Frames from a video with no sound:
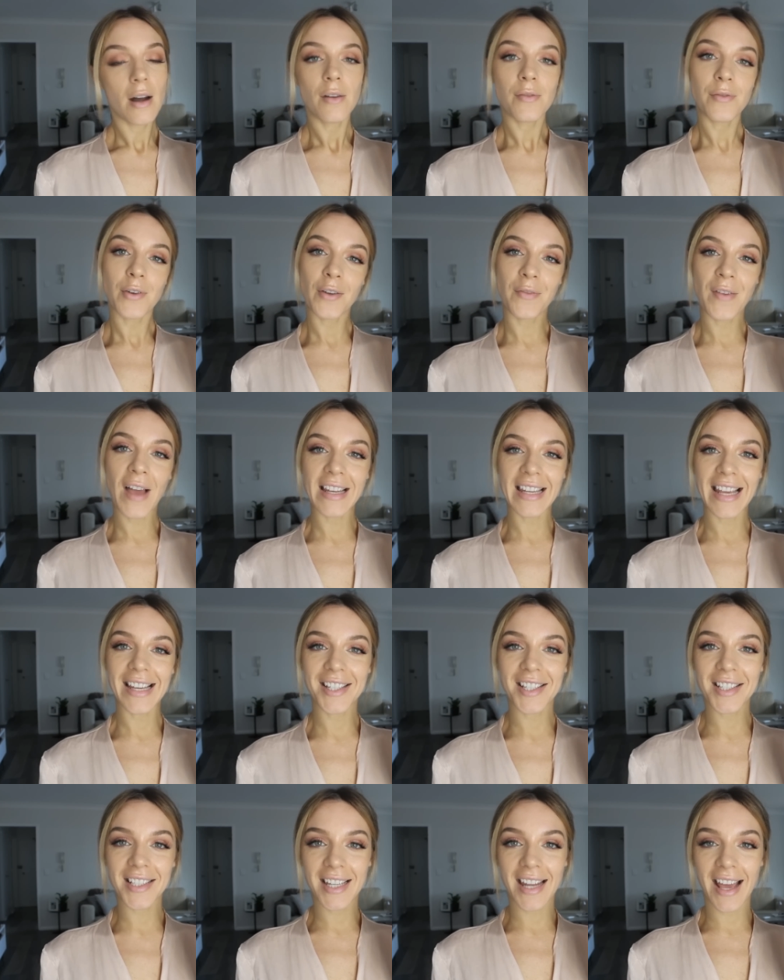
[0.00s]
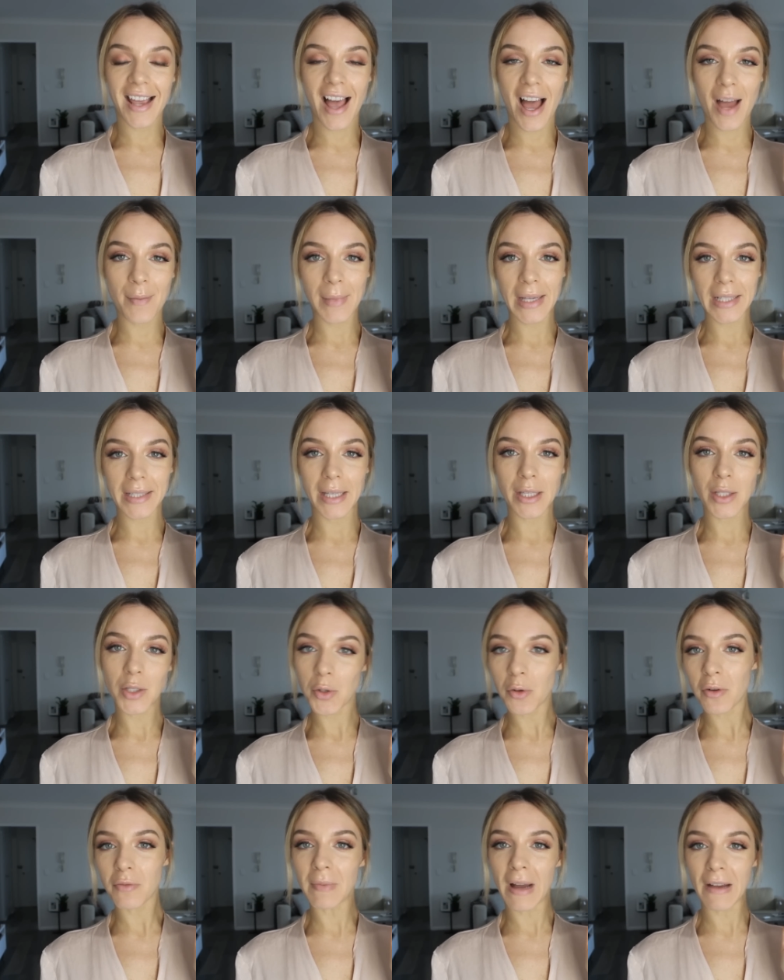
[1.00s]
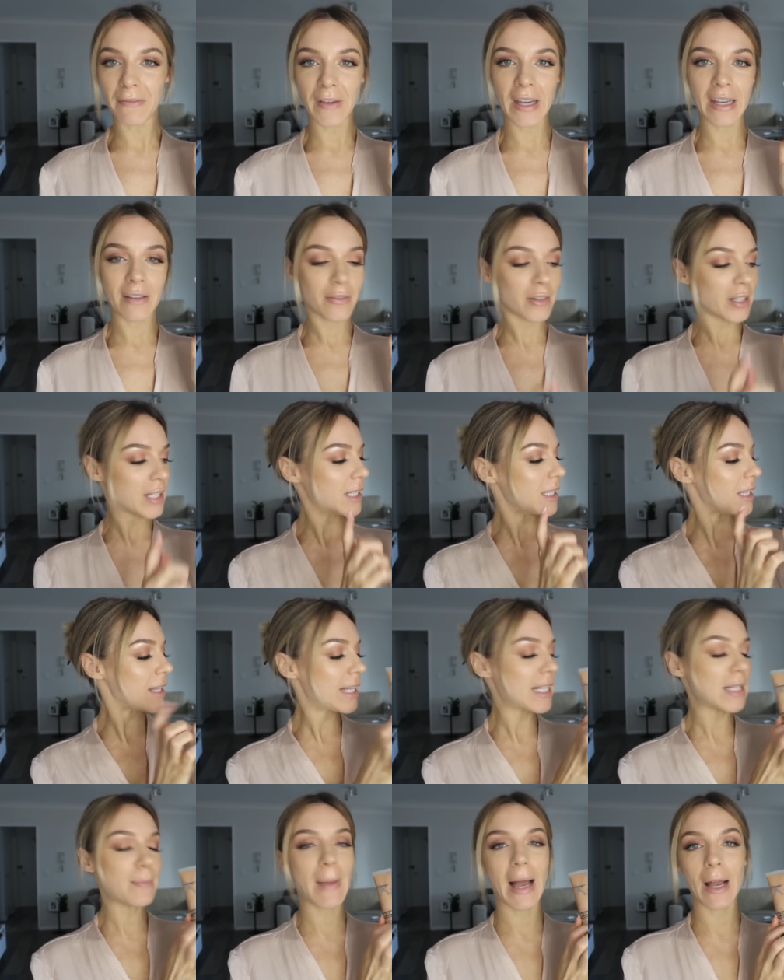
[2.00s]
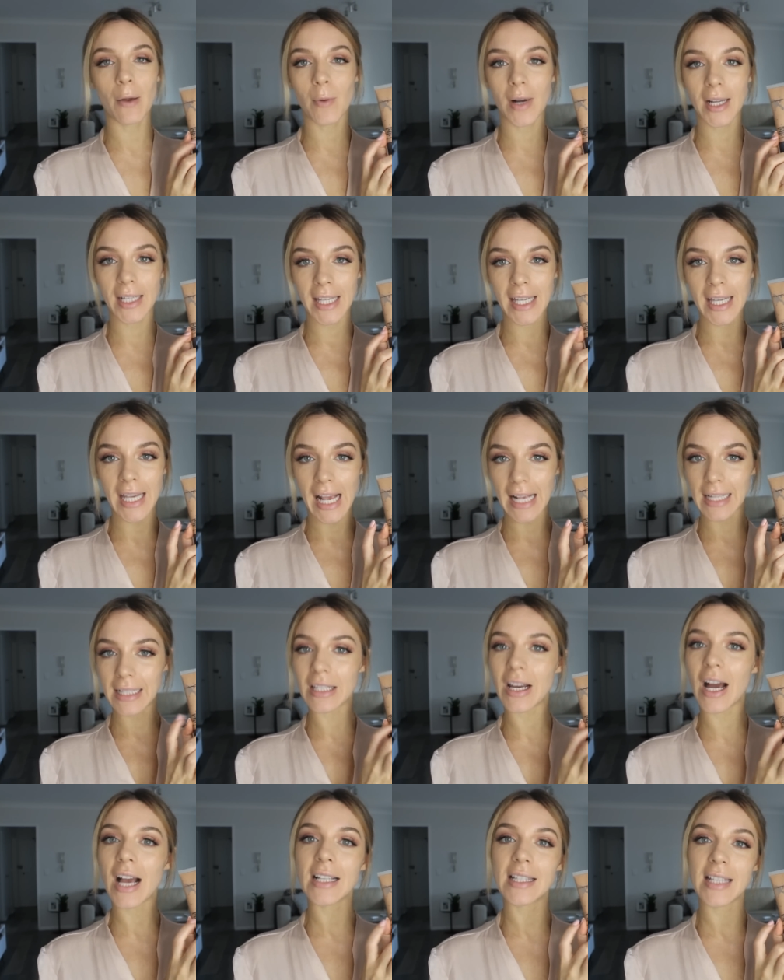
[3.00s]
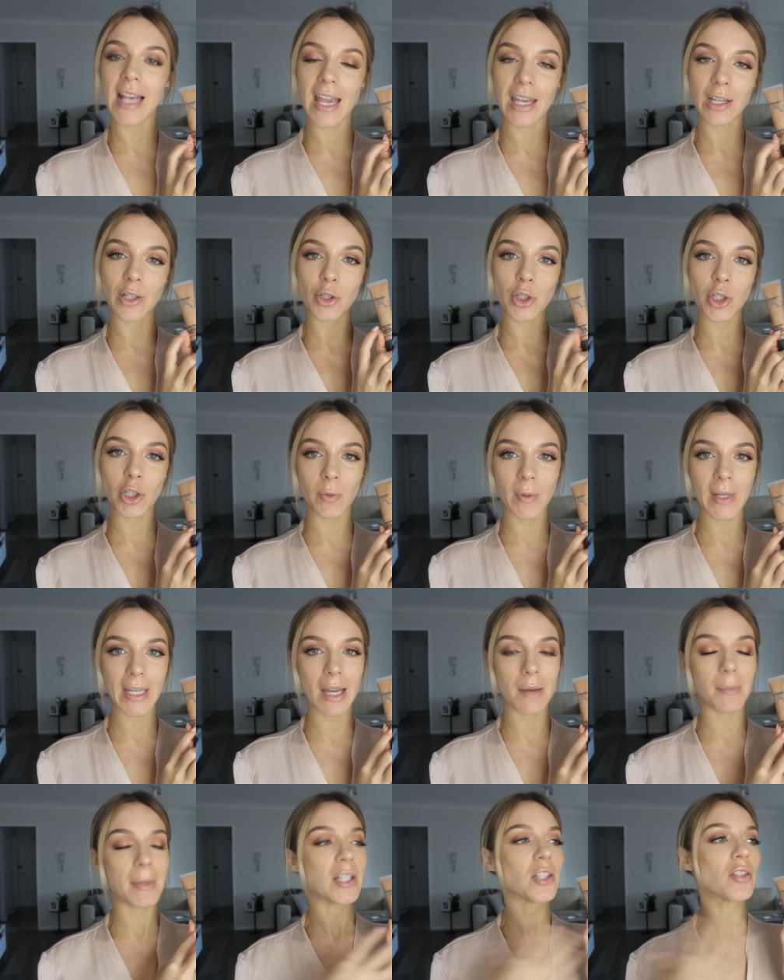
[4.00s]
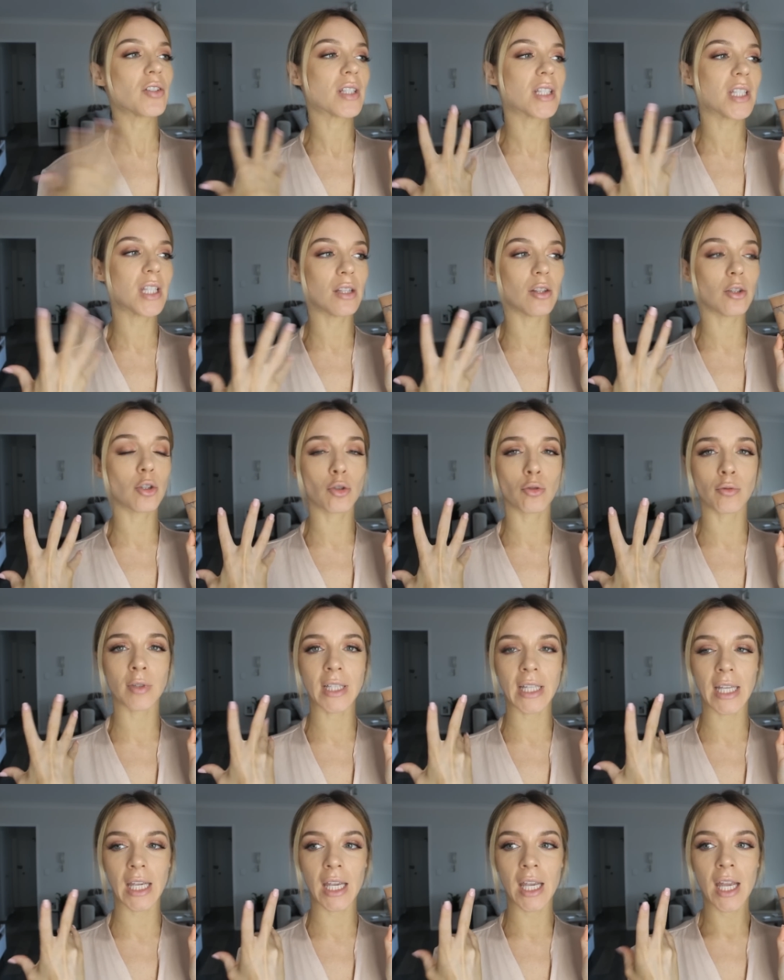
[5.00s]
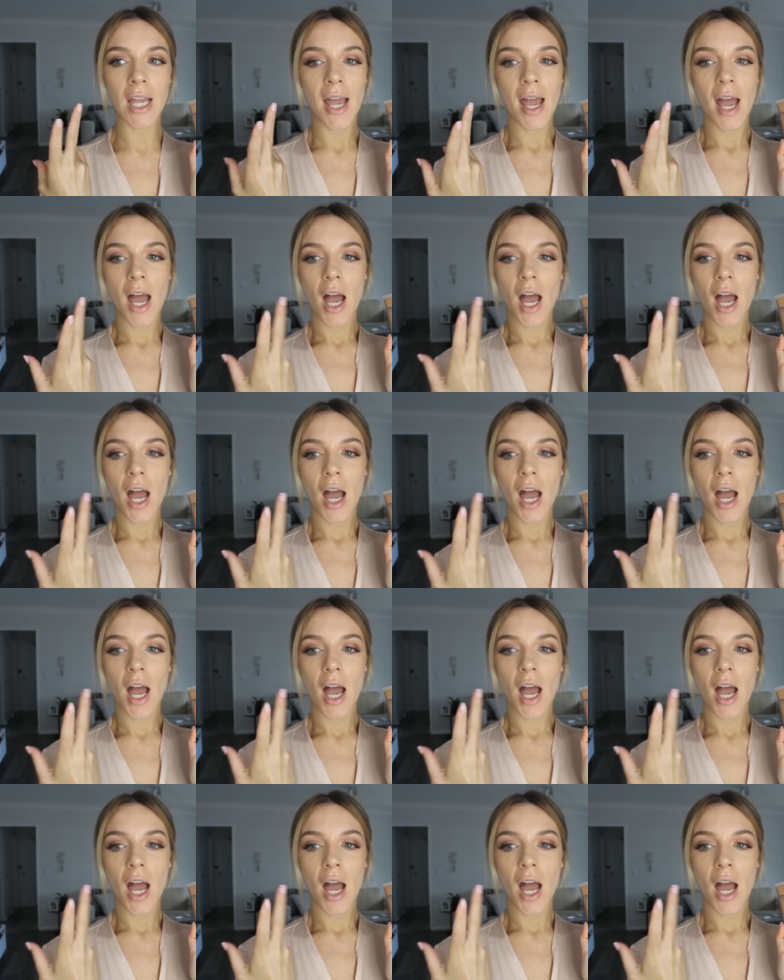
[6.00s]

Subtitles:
For foundation today, I'm mixing 2 of my favorites. This MAC one here is nice and dewy and makes your skin look really